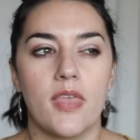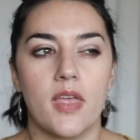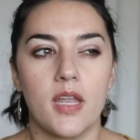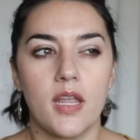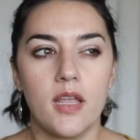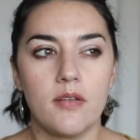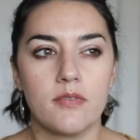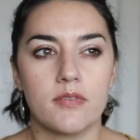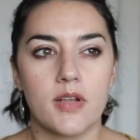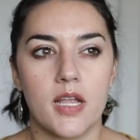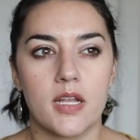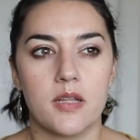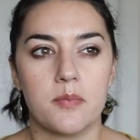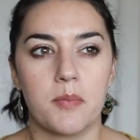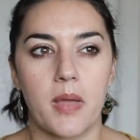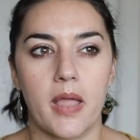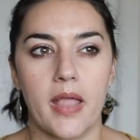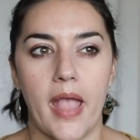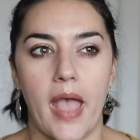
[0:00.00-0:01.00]
then I read
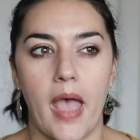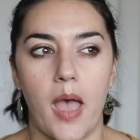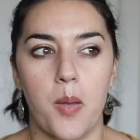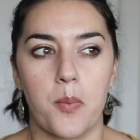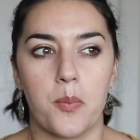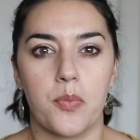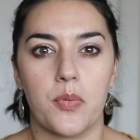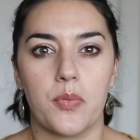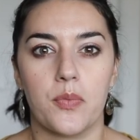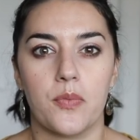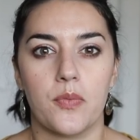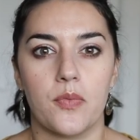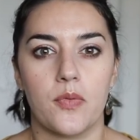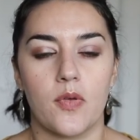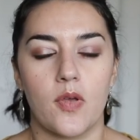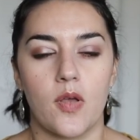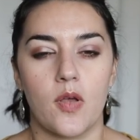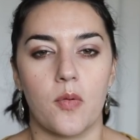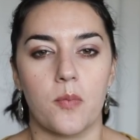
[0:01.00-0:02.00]
in my app
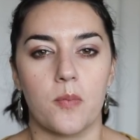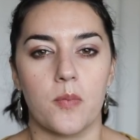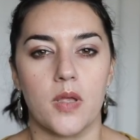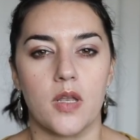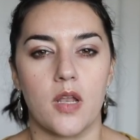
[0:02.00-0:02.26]
um,